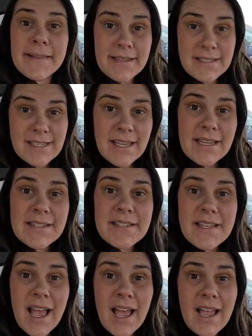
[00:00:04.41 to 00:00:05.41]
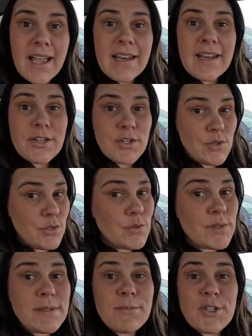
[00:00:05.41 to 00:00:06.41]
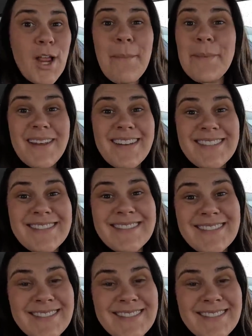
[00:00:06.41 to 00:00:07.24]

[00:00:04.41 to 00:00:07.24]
Let's get inside and do some shopping.